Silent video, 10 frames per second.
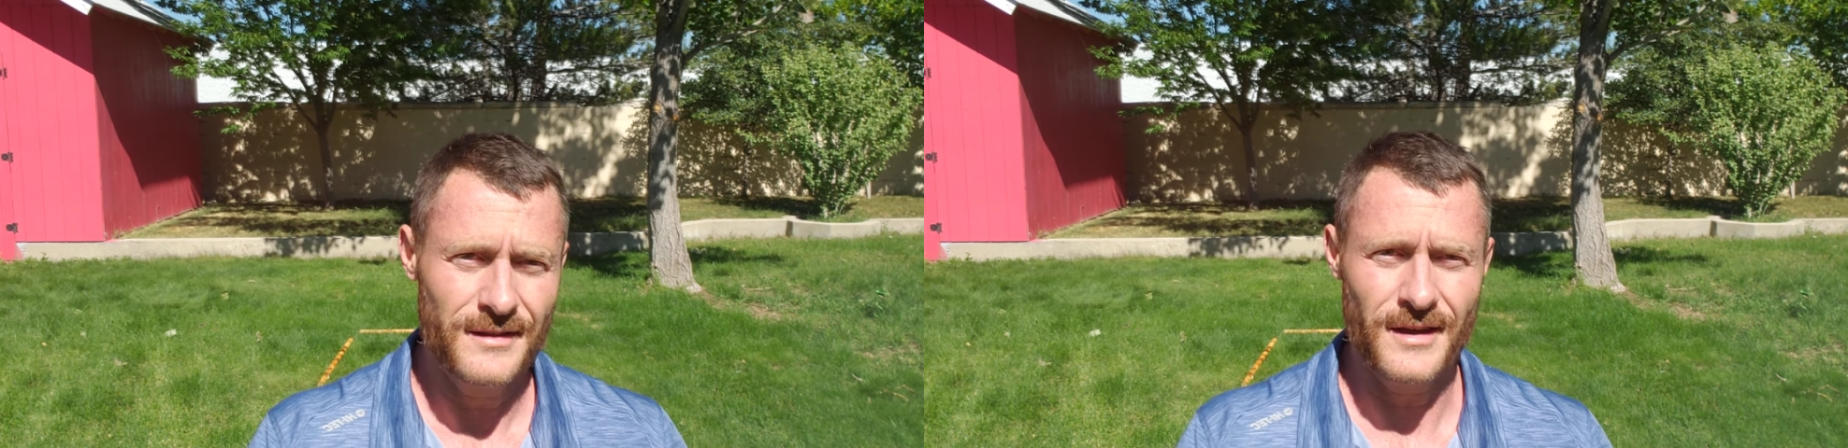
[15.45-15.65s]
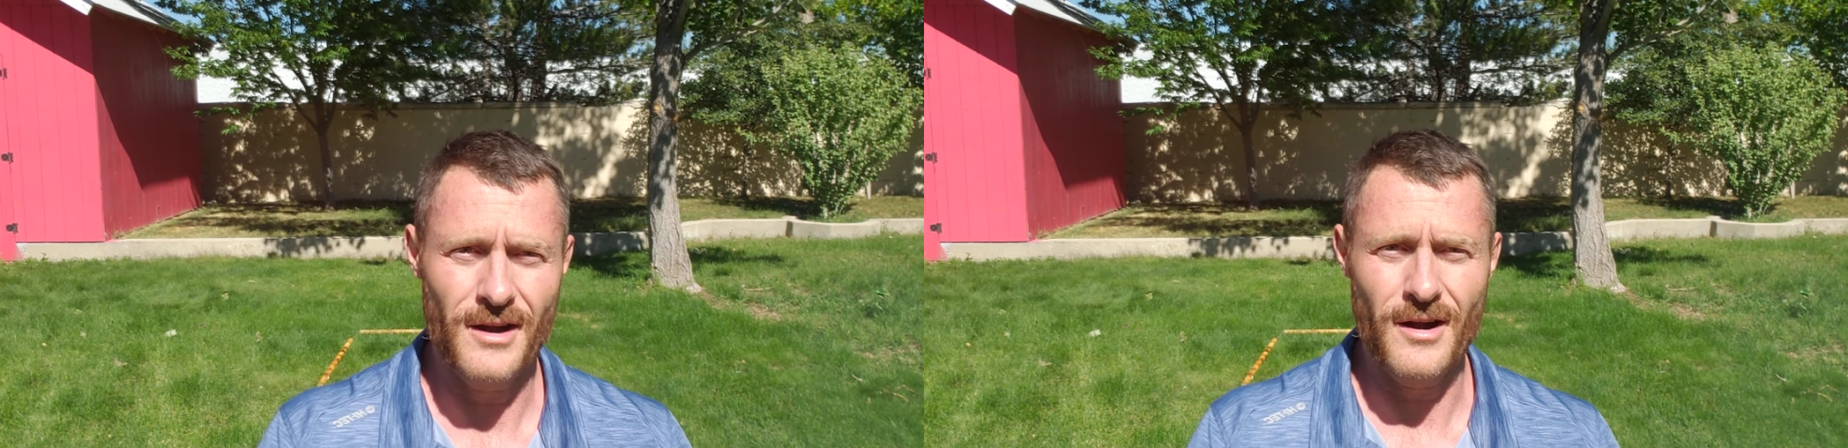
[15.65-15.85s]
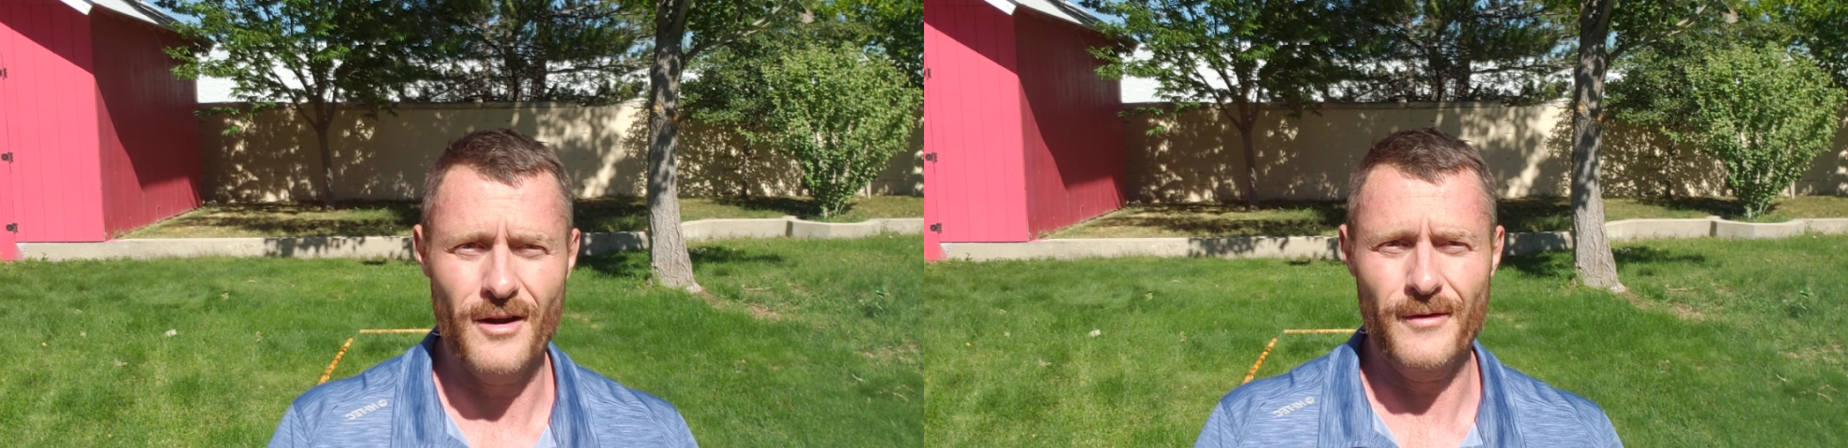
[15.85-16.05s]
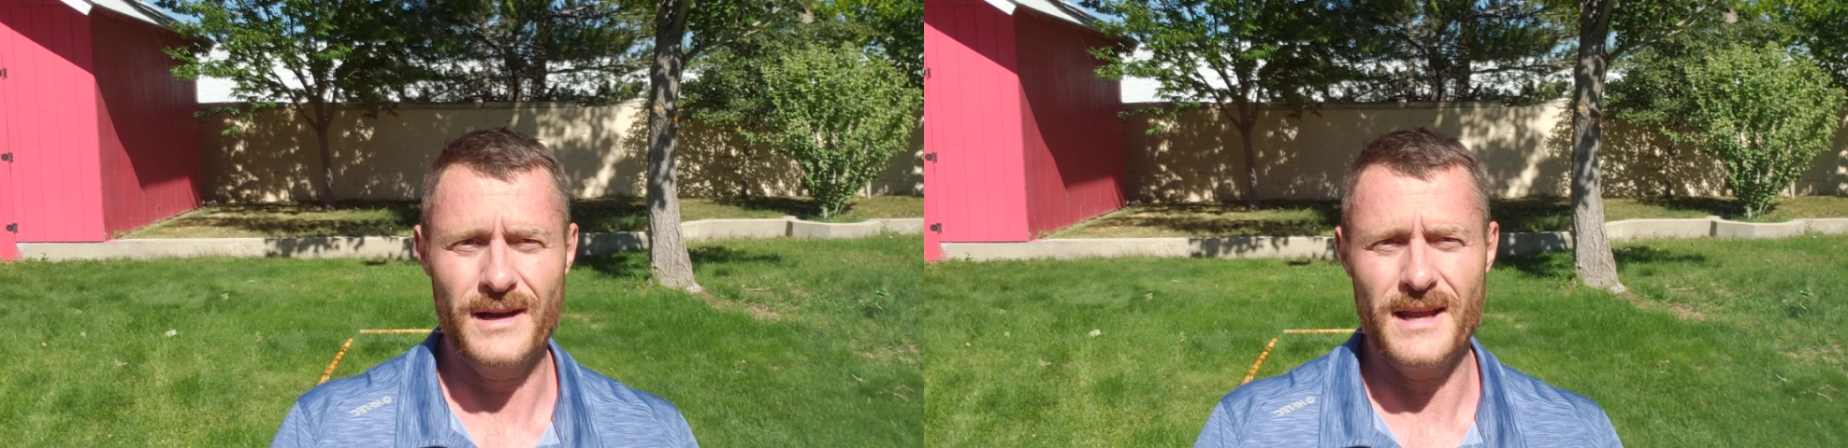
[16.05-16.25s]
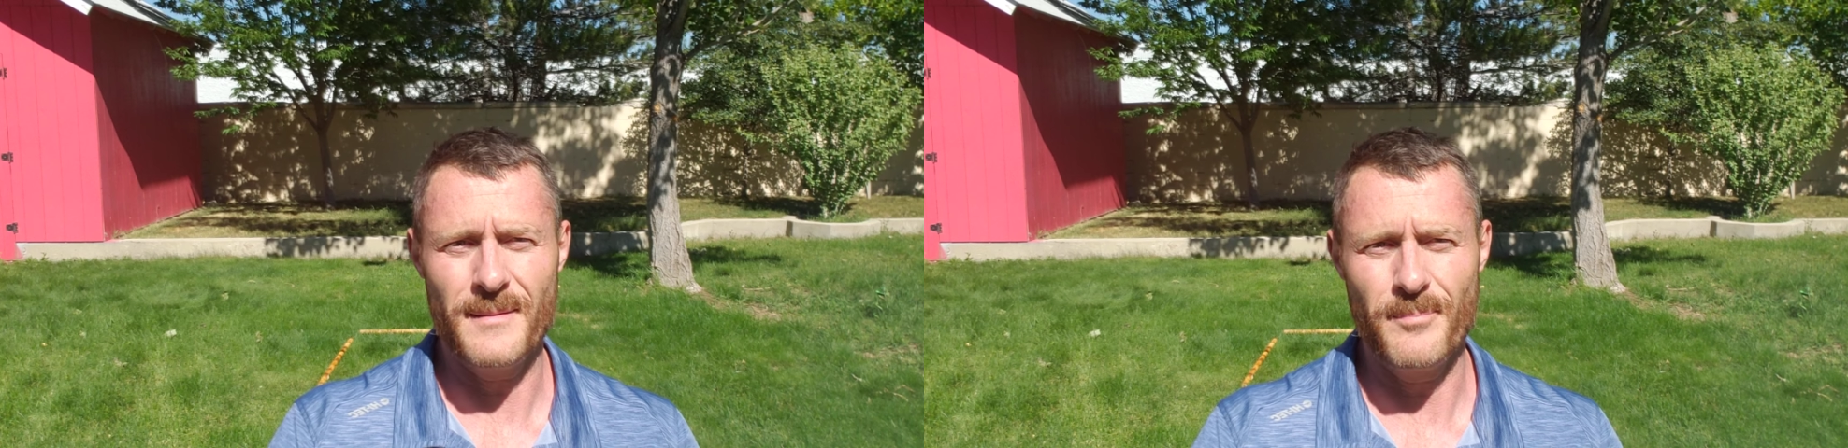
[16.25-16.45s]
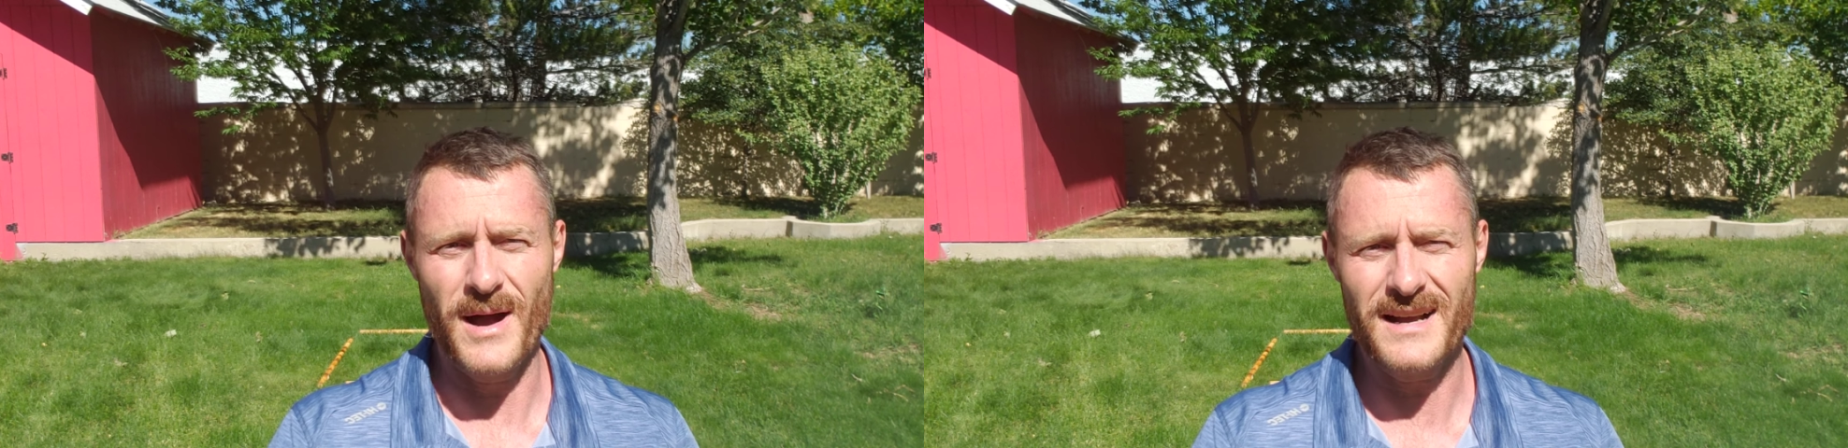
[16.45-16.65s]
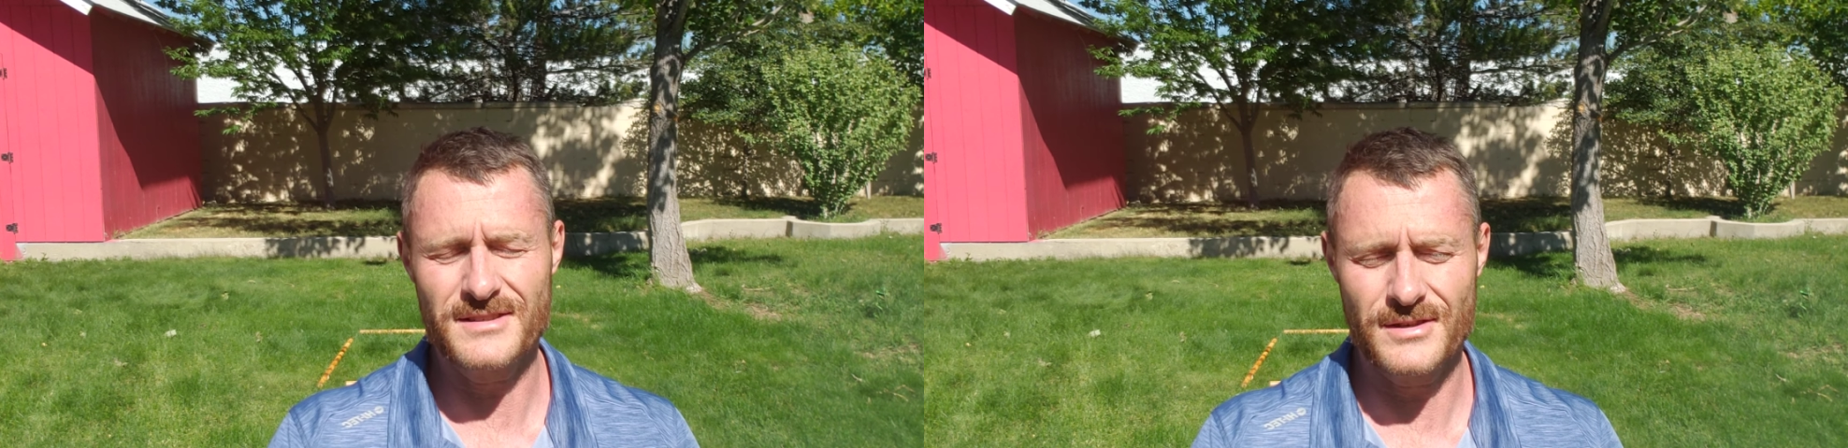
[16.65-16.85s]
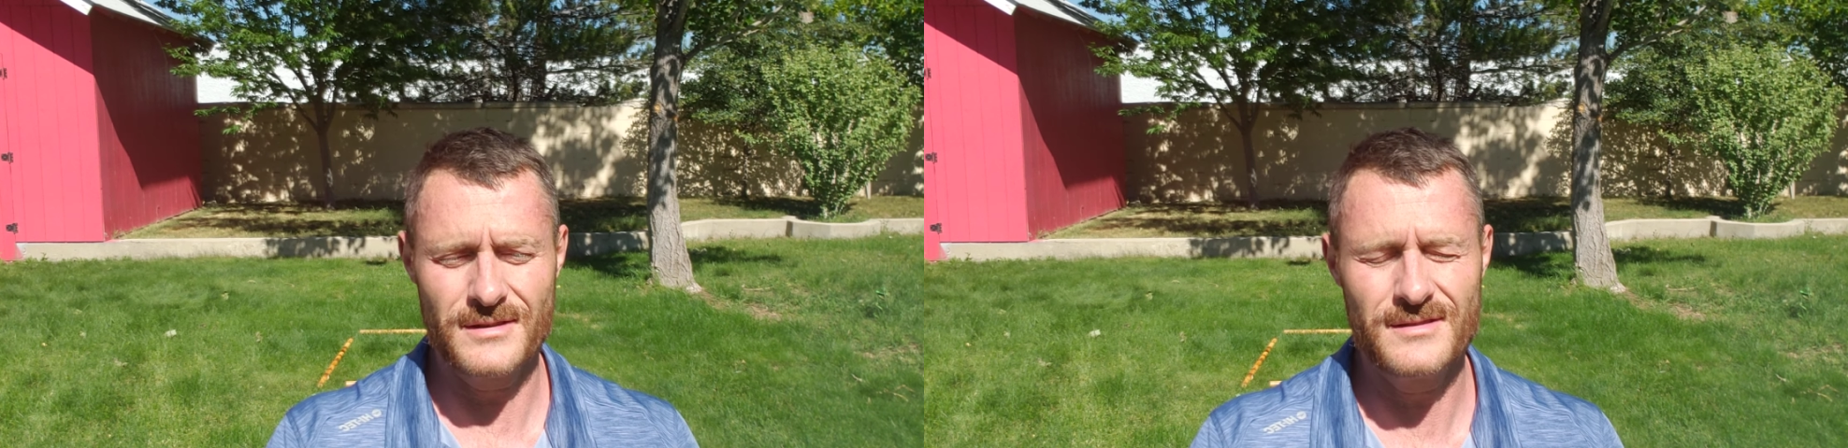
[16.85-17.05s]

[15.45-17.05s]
They are already a boxer,